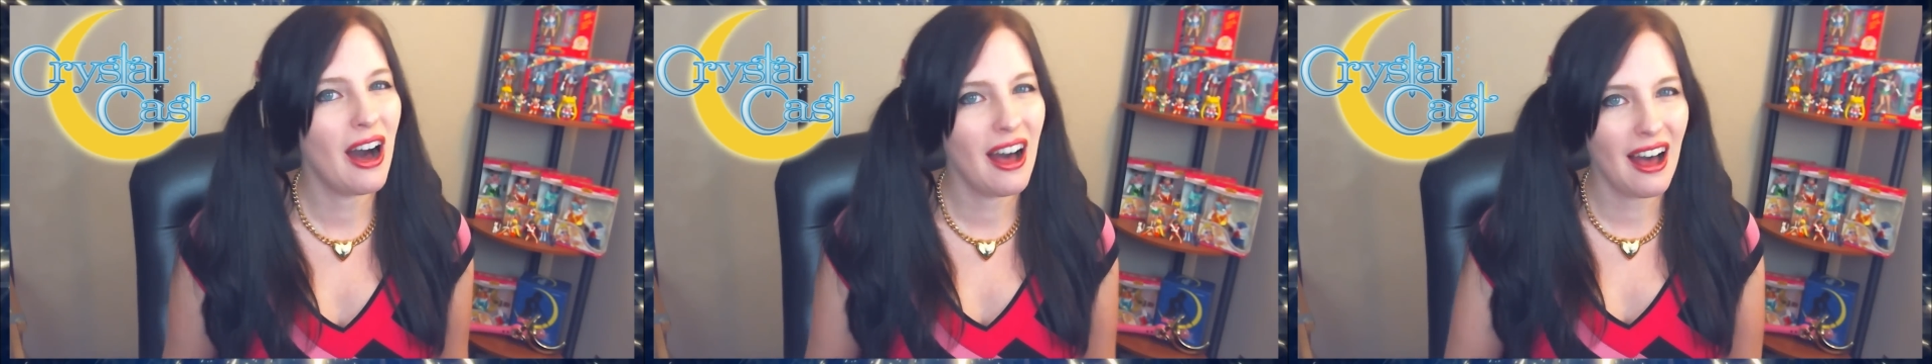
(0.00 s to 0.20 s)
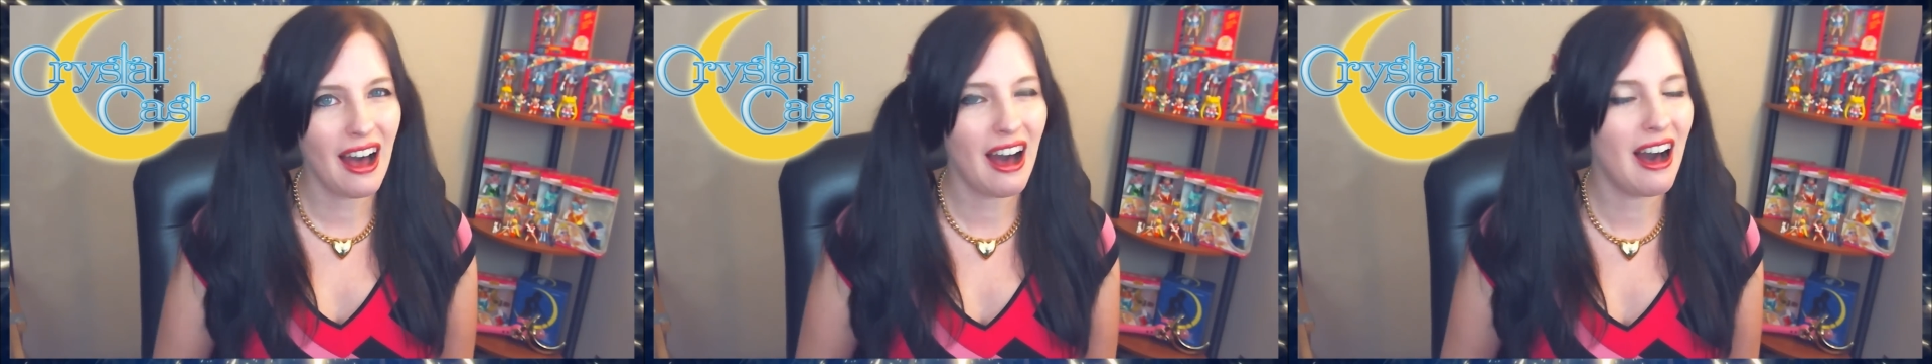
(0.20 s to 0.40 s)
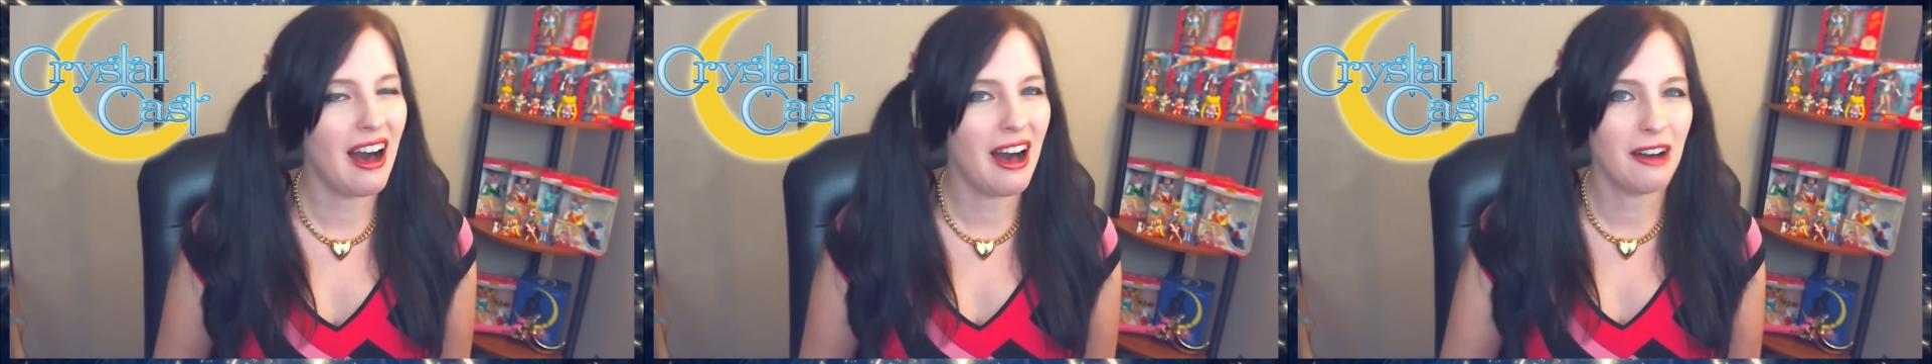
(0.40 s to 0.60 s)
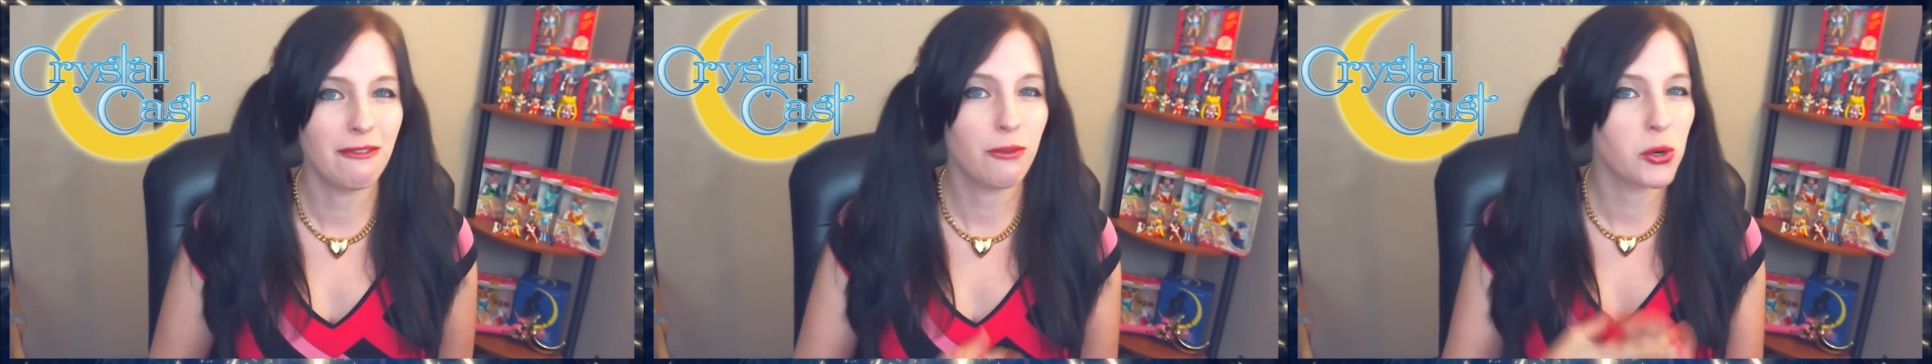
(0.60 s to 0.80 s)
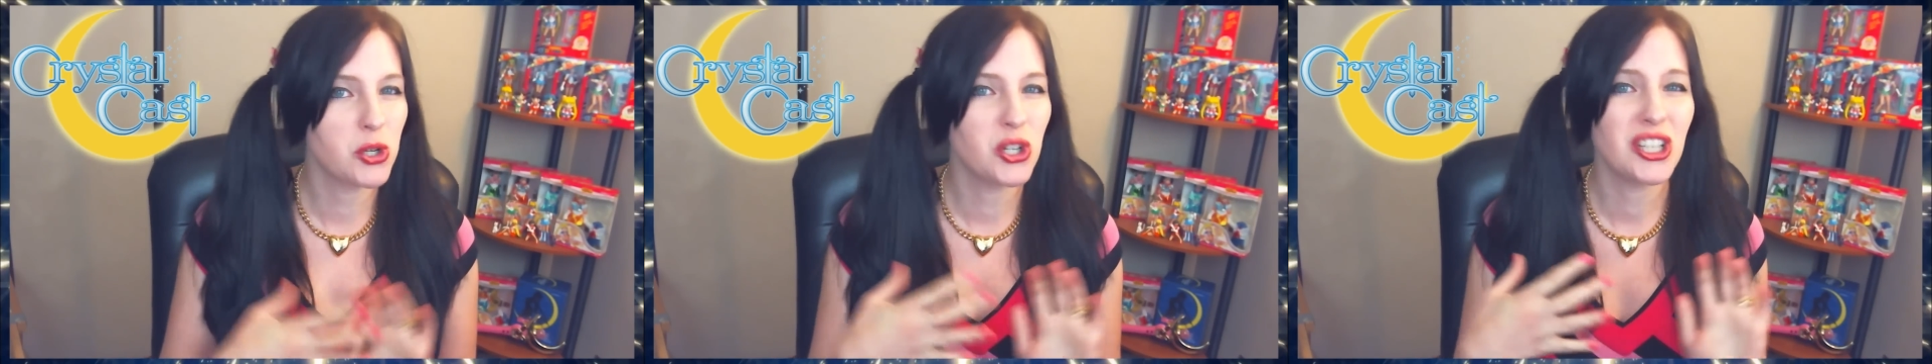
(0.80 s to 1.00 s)

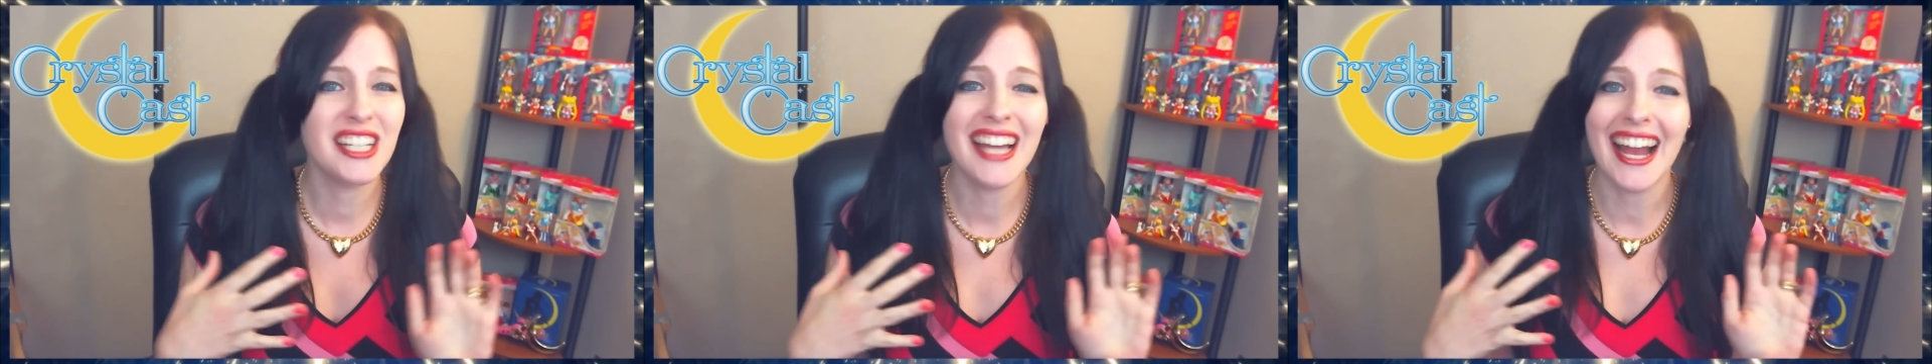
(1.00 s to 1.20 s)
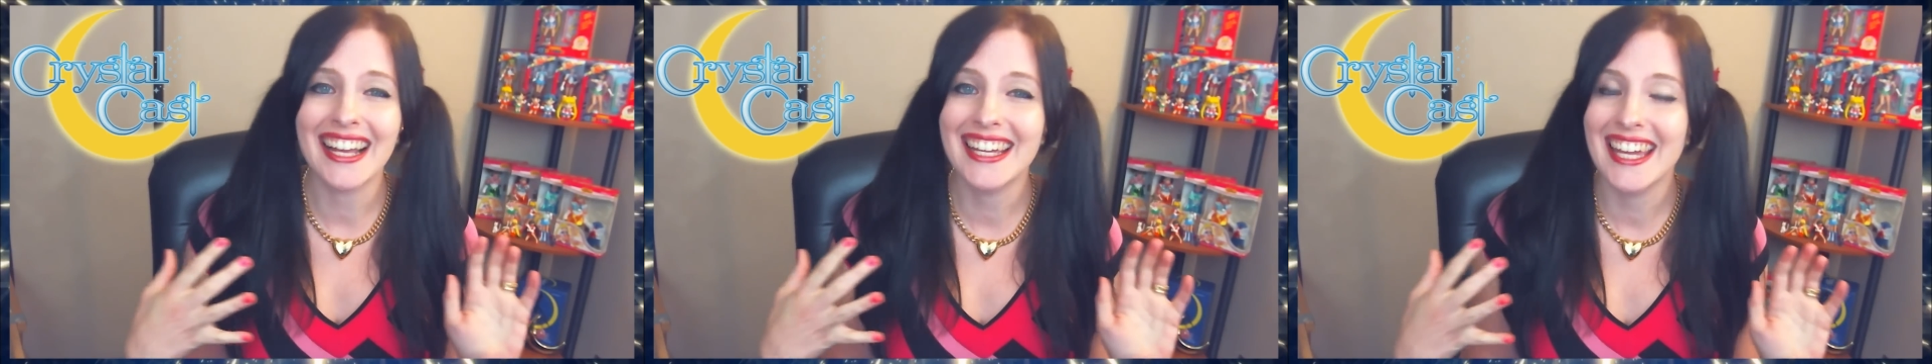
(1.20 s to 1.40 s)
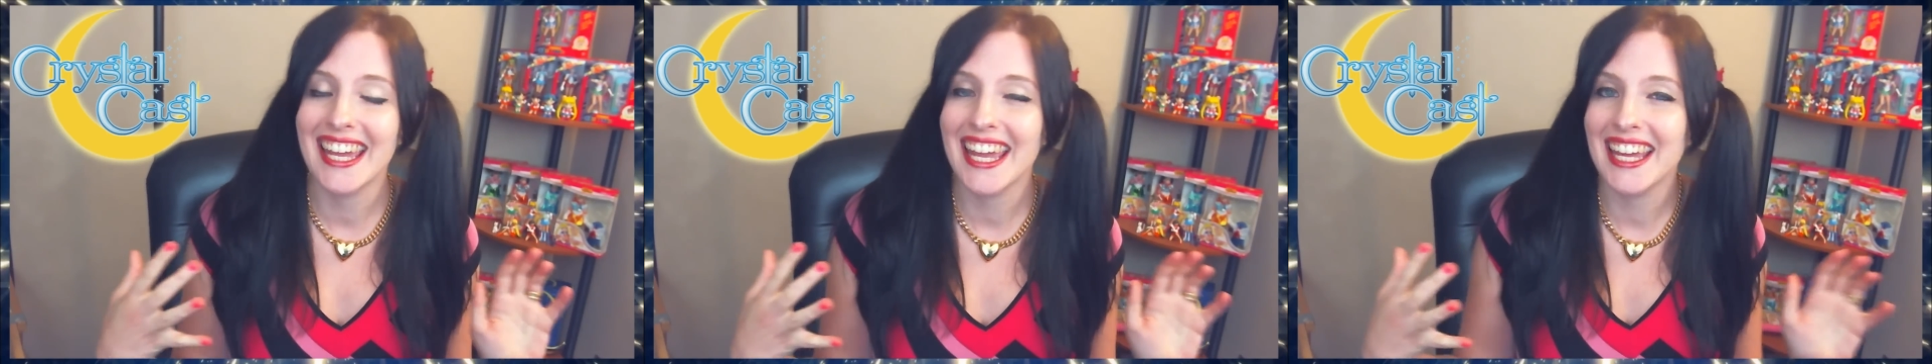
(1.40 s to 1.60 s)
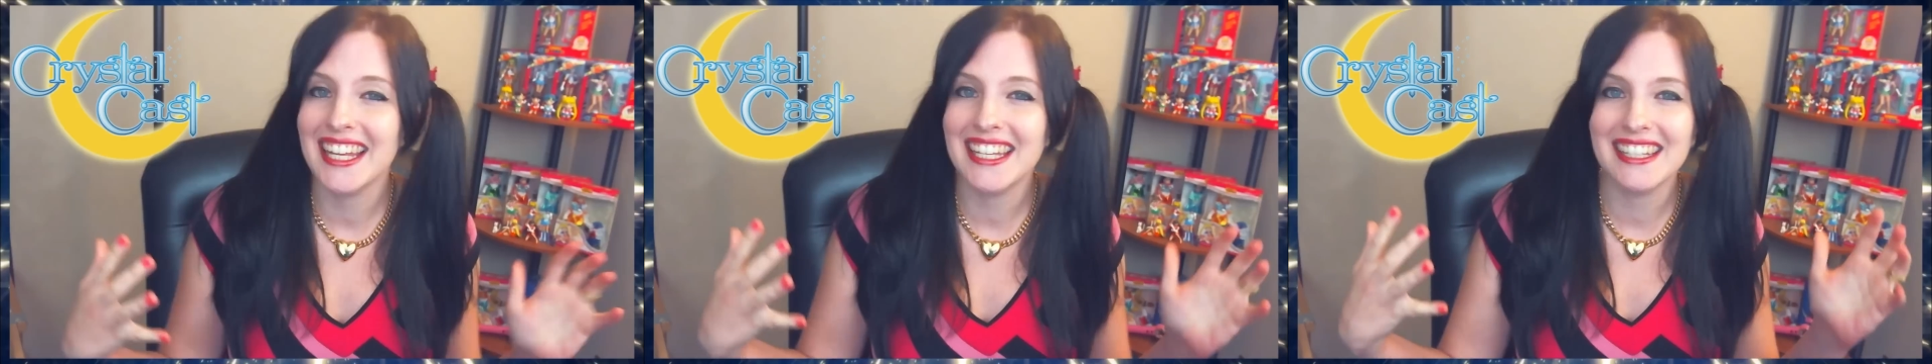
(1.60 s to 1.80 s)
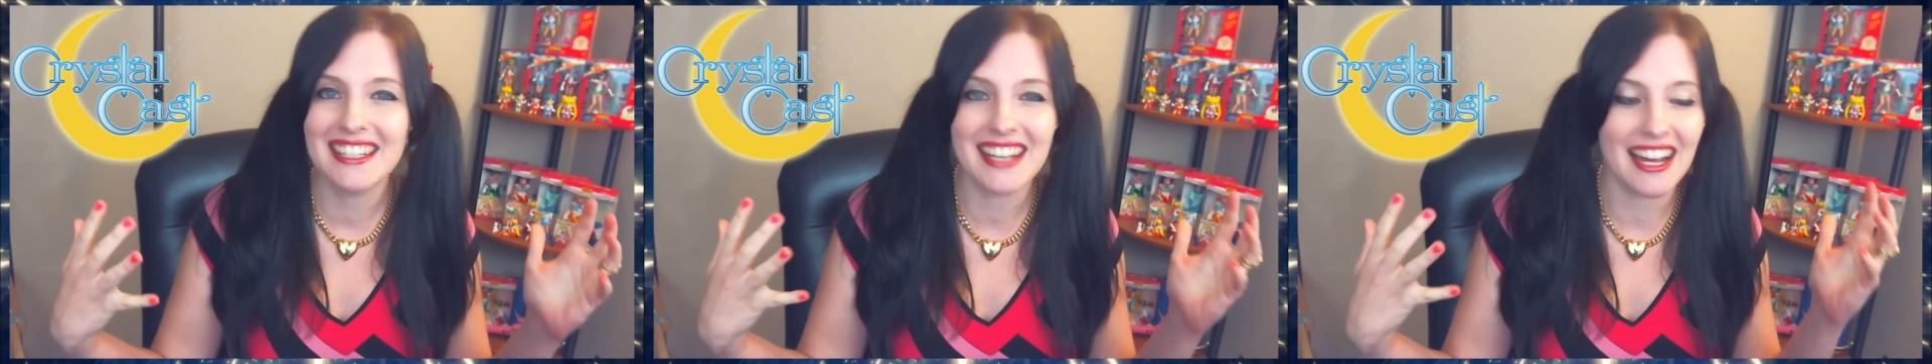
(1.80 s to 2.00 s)
Unfortunately,
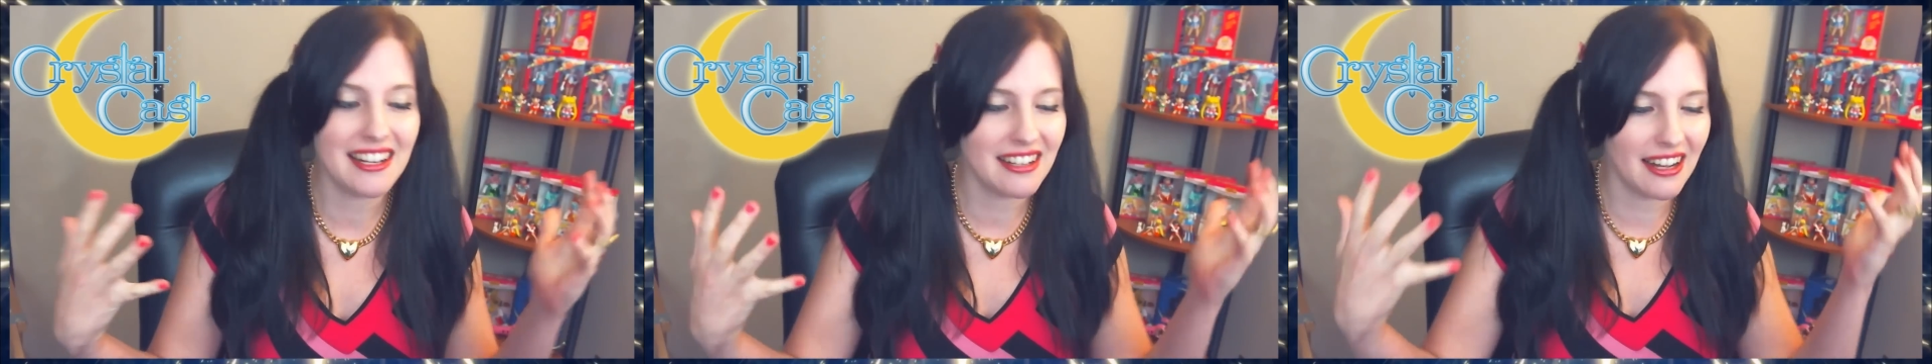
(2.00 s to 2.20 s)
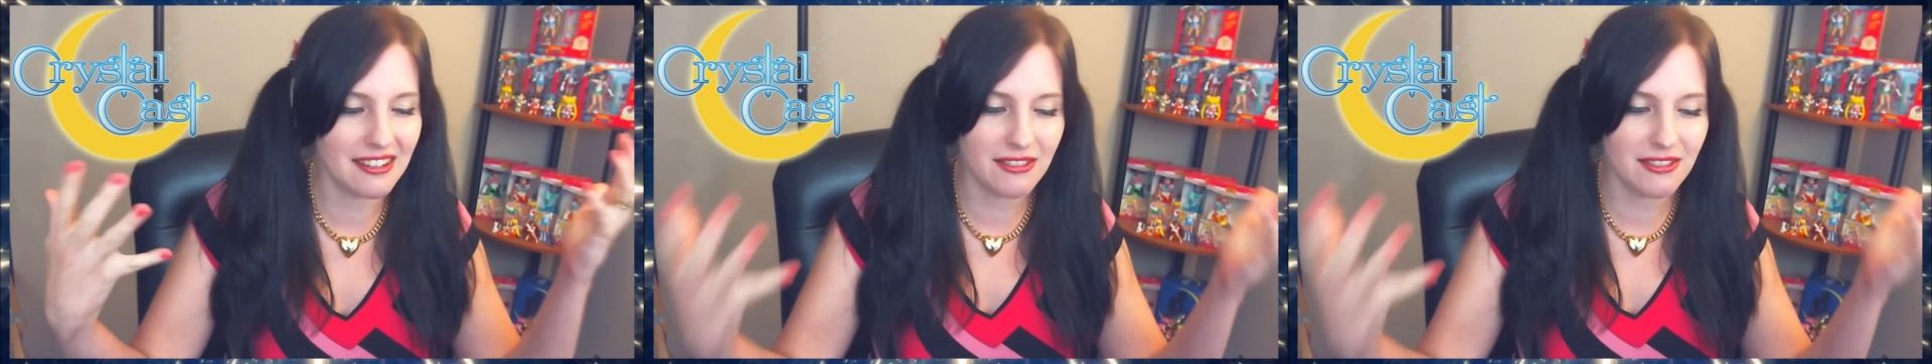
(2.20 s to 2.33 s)
I